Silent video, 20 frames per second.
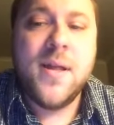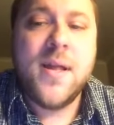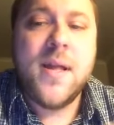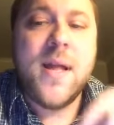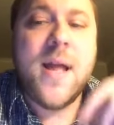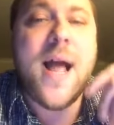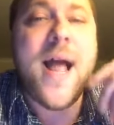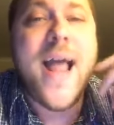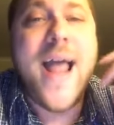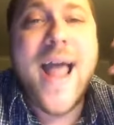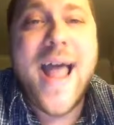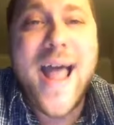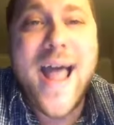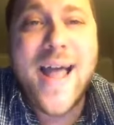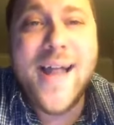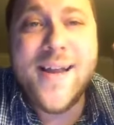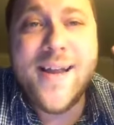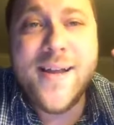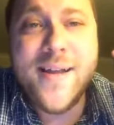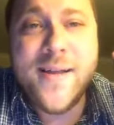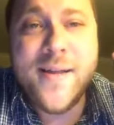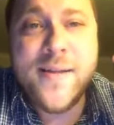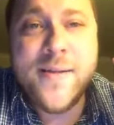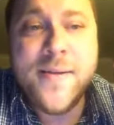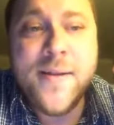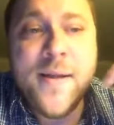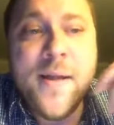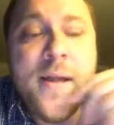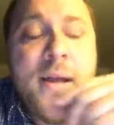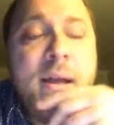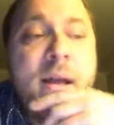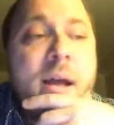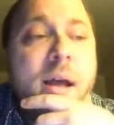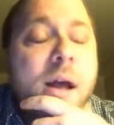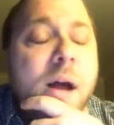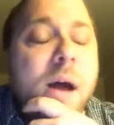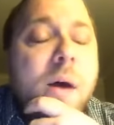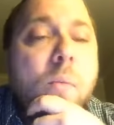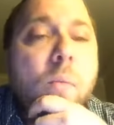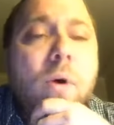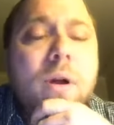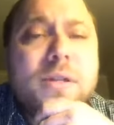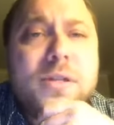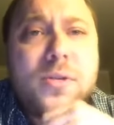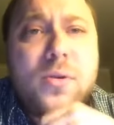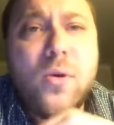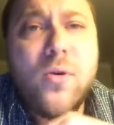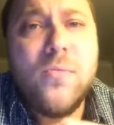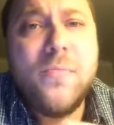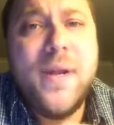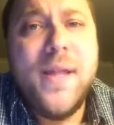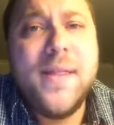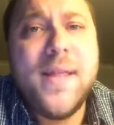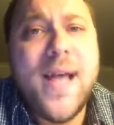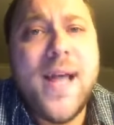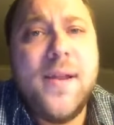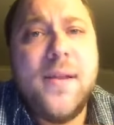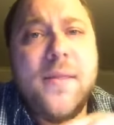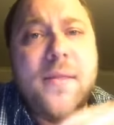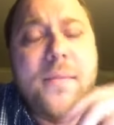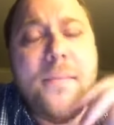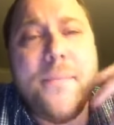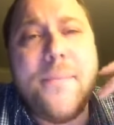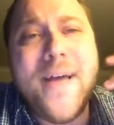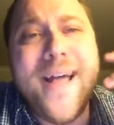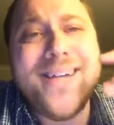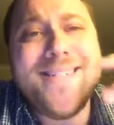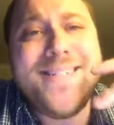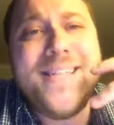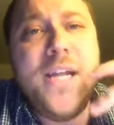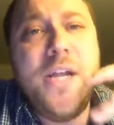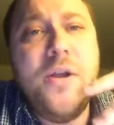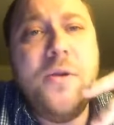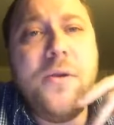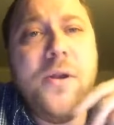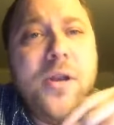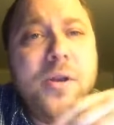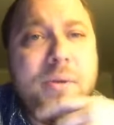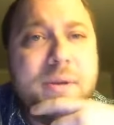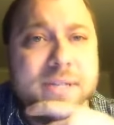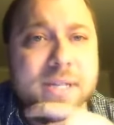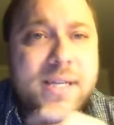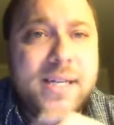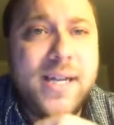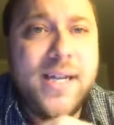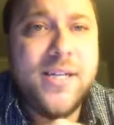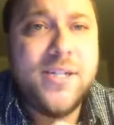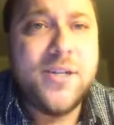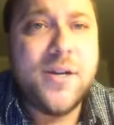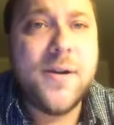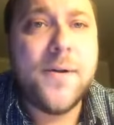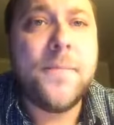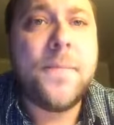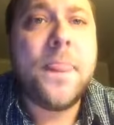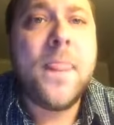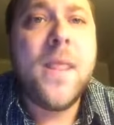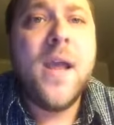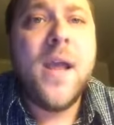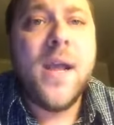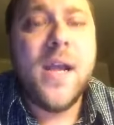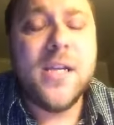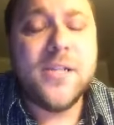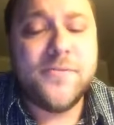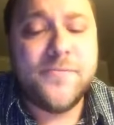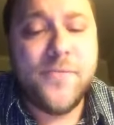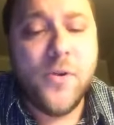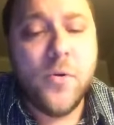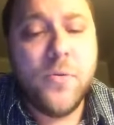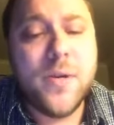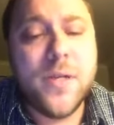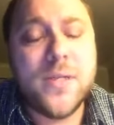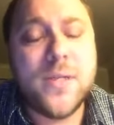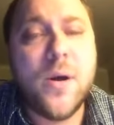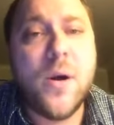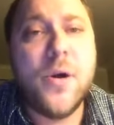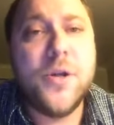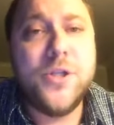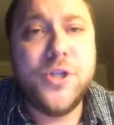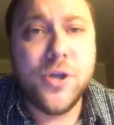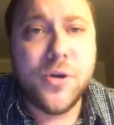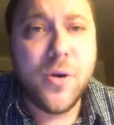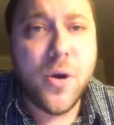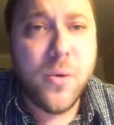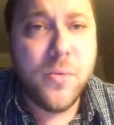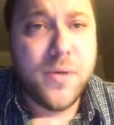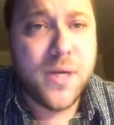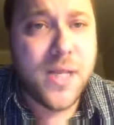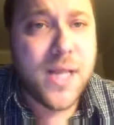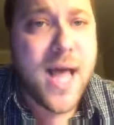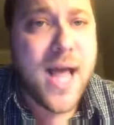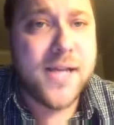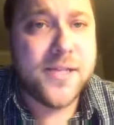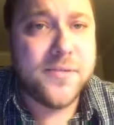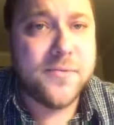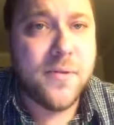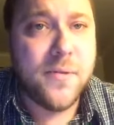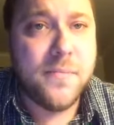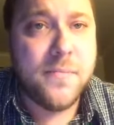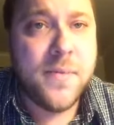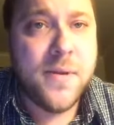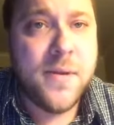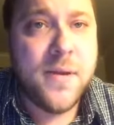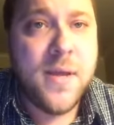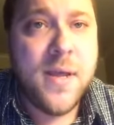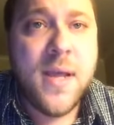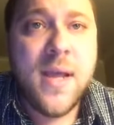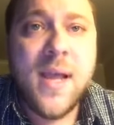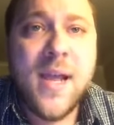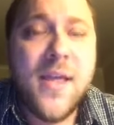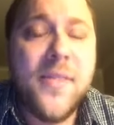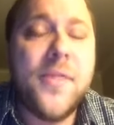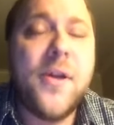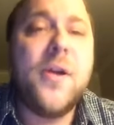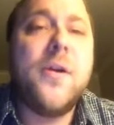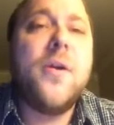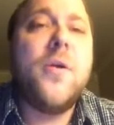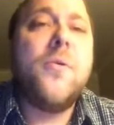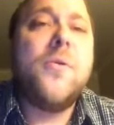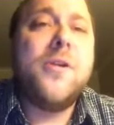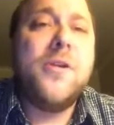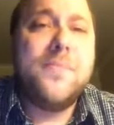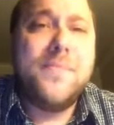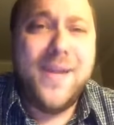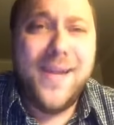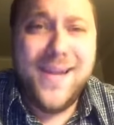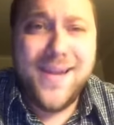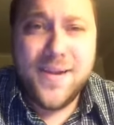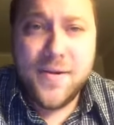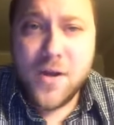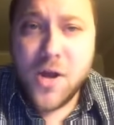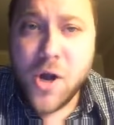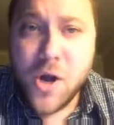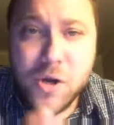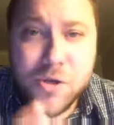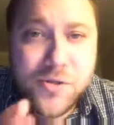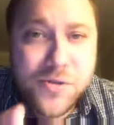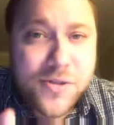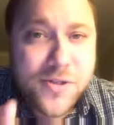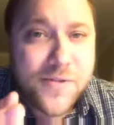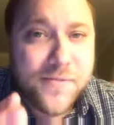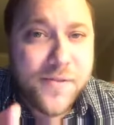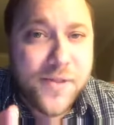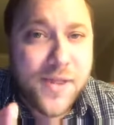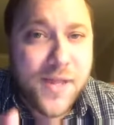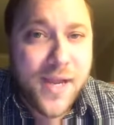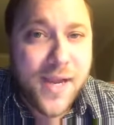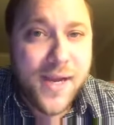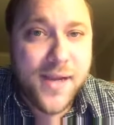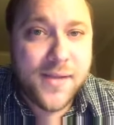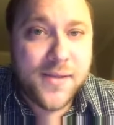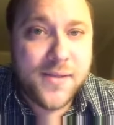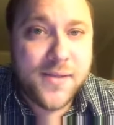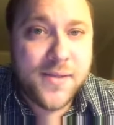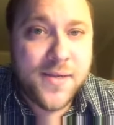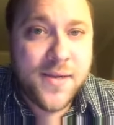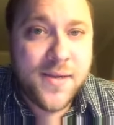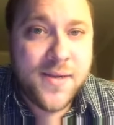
I had uh, once told me that the best thing you can do as a teacher is focus on your own classroom. There are going to be hundreds of things,